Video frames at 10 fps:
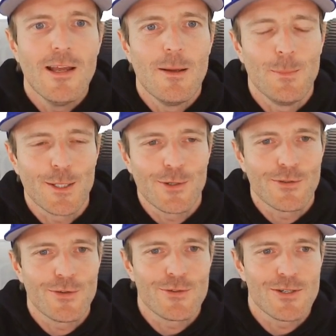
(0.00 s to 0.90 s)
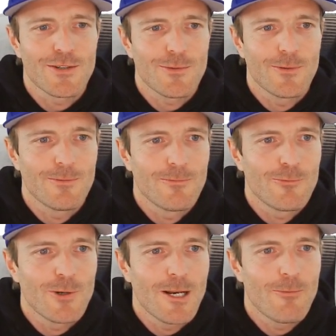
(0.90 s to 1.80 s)
because it's just
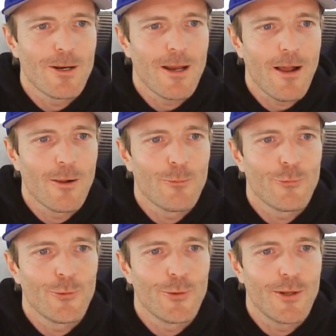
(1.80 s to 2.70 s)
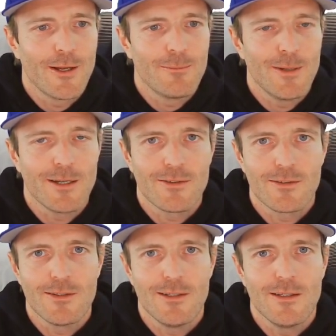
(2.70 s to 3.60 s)
really, really helpful and makes
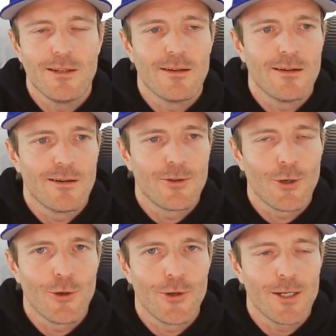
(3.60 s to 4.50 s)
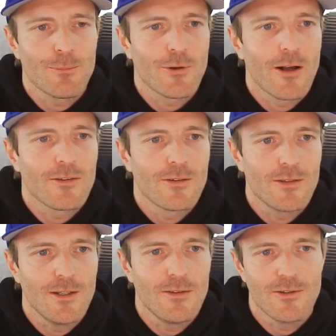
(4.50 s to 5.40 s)
the learning process
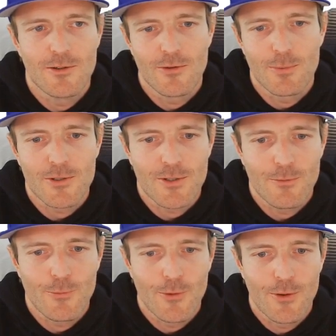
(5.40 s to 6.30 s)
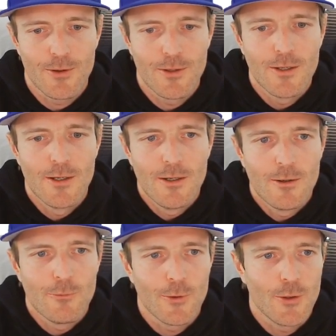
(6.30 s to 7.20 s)
easier, especially for
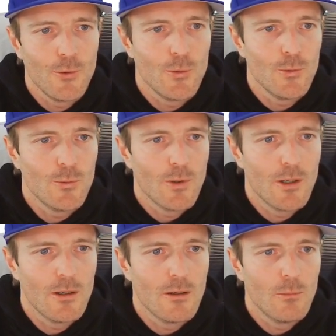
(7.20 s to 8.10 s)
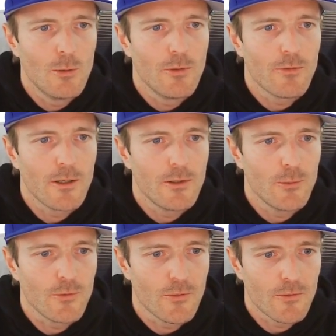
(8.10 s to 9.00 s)
the new MobiFlight
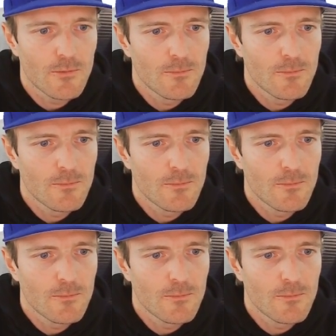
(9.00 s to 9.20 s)
users.